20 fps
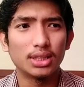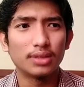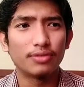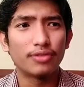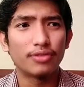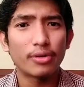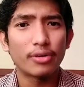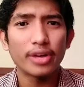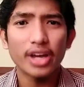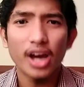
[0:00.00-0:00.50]

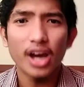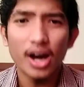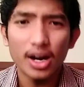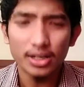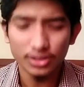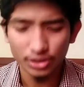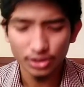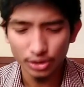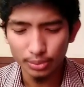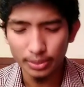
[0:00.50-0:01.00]
very
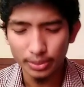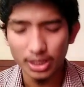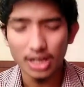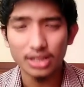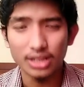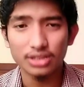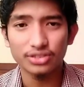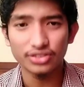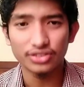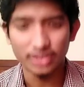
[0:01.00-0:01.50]
hard to be
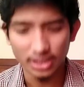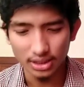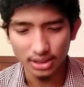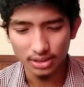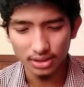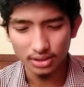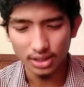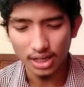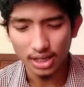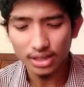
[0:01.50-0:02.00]

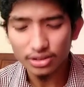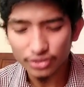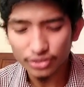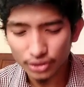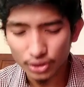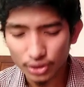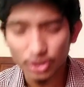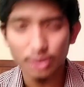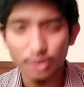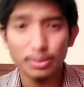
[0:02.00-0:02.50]

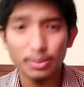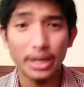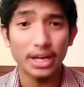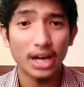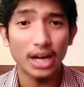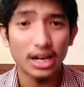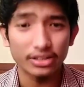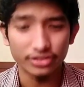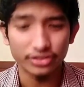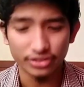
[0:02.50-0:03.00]
understood by
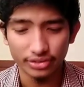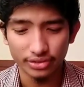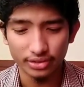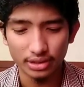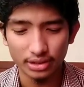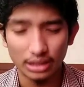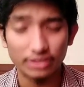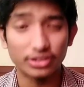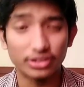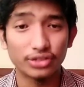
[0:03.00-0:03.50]
us
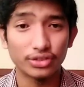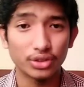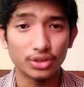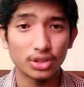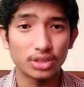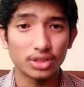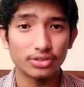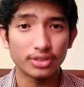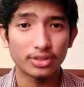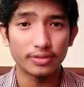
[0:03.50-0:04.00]
as the
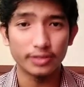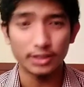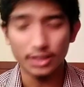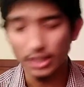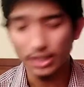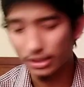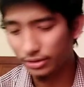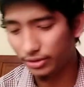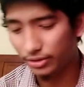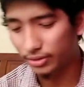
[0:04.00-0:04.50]
students of
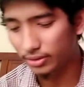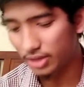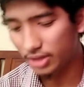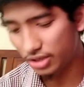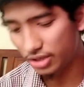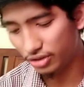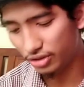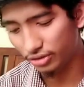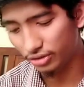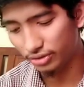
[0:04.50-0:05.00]
international
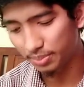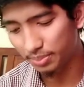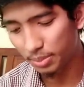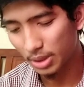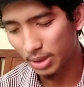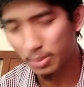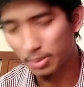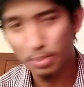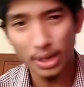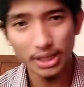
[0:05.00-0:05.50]
relations.
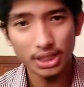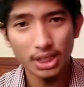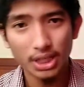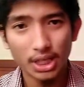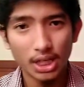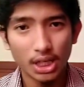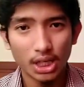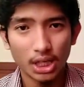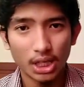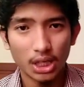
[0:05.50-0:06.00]
But
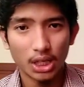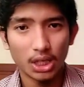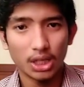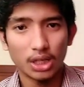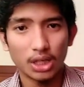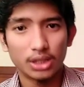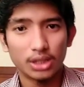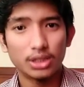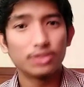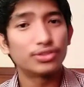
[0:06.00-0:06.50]

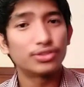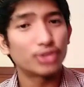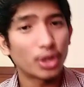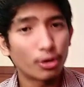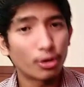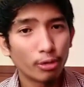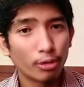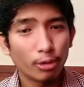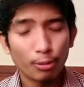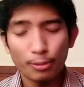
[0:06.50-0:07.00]
the
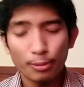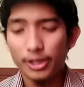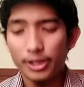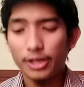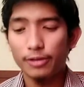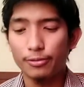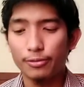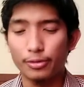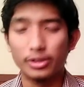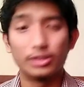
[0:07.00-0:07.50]
story will be
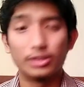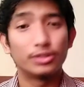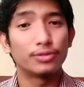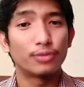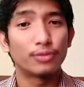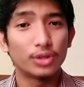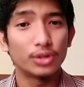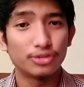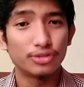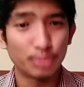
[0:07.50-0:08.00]
different
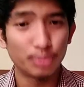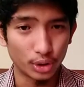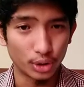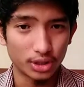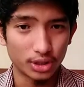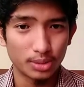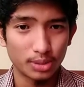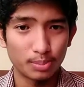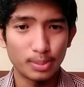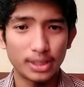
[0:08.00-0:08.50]
for this
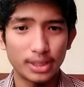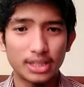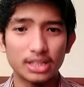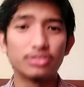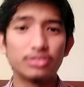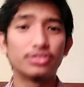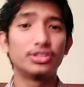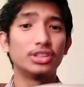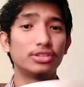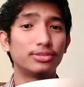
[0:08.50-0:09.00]
book,
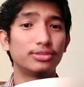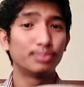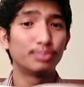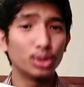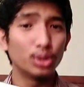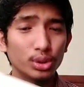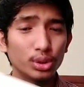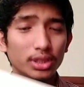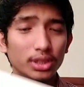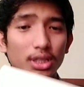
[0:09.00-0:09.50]
because this
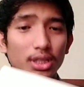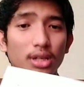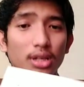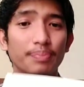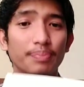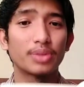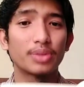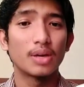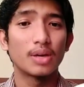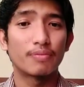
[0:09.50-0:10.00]
book
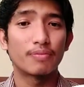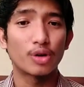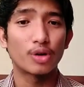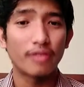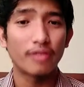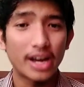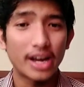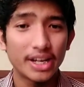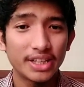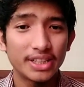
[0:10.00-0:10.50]

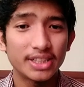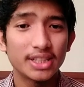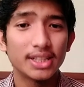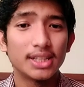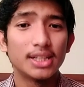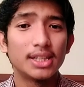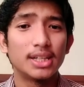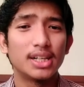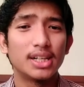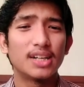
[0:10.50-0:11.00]
provides
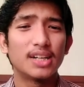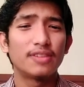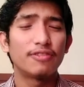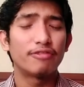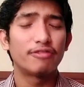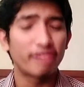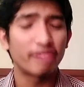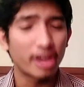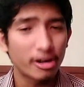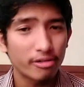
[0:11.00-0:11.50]
a
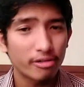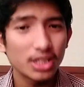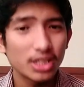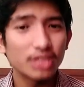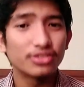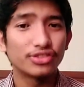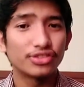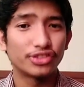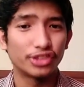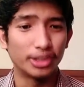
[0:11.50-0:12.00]
very
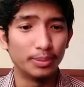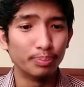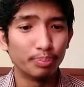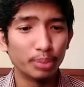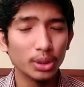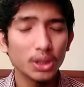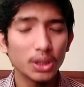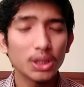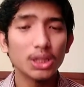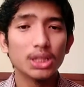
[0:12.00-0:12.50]

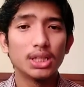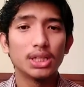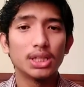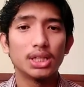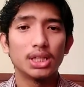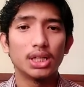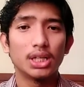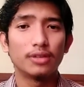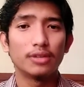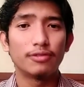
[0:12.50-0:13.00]
simple,
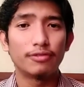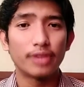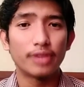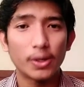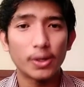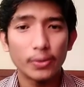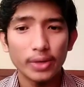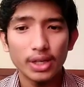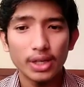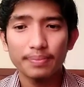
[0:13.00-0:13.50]
a
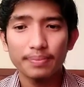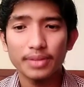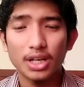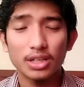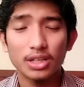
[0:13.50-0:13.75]
very